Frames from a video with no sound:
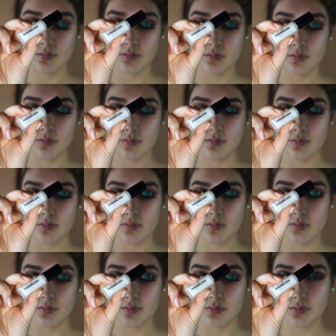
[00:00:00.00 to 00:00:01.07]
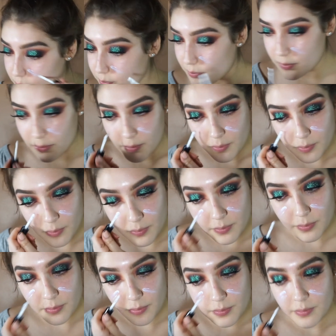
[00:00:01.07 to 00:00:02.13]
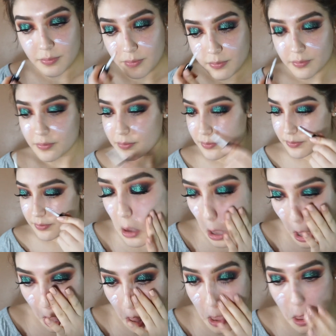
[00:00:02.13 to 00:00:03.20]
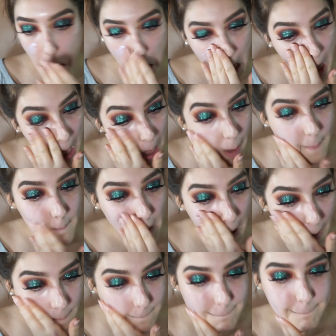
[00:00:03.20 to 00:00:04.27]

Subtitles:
primer, and it's a little sample size, and honestly it's the